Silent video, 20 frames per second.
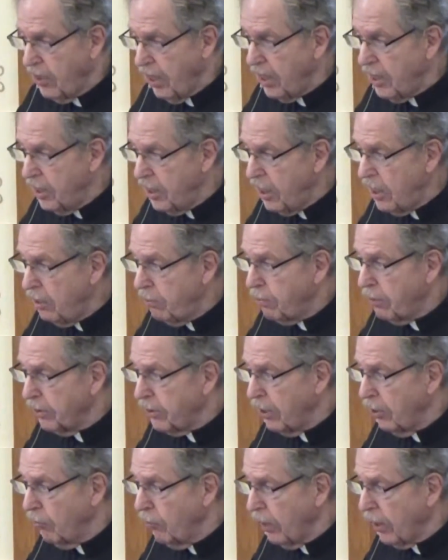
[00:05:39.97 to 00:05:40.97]
they need, but
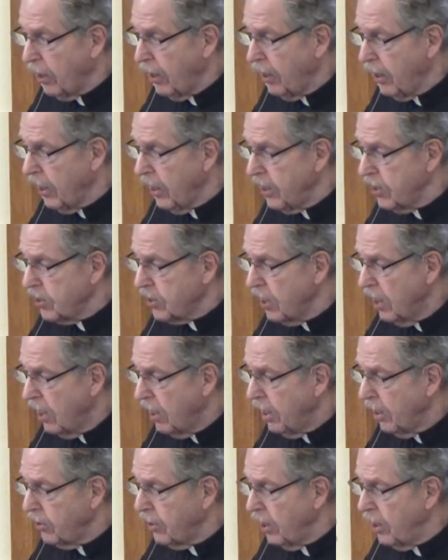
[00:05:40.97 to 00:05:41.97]
they recognize
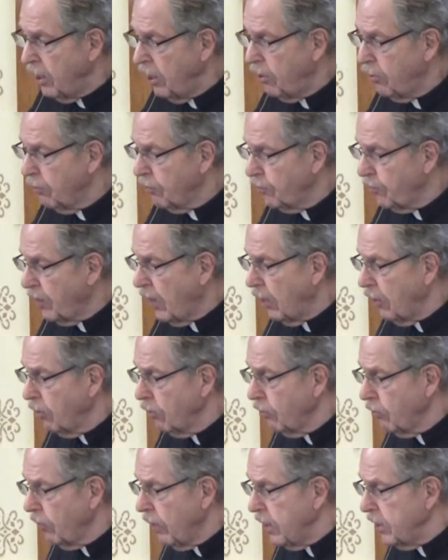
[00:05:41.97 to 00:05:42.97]
that they need to
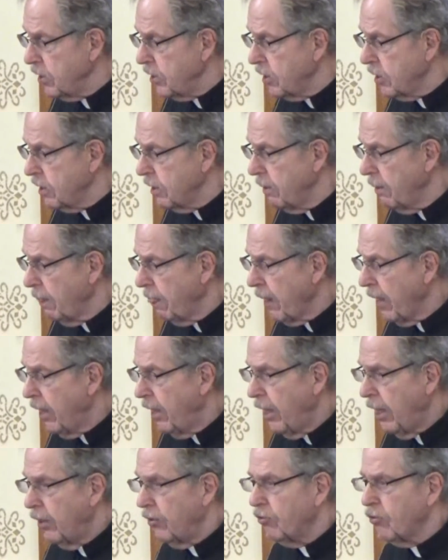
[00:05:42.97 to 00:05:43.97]
follow Christ. And
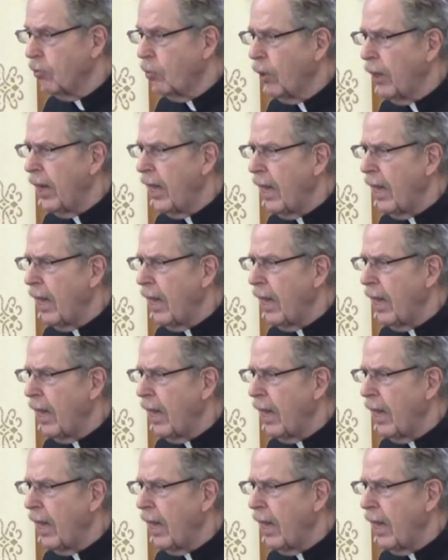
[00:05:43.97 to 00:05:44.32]
so what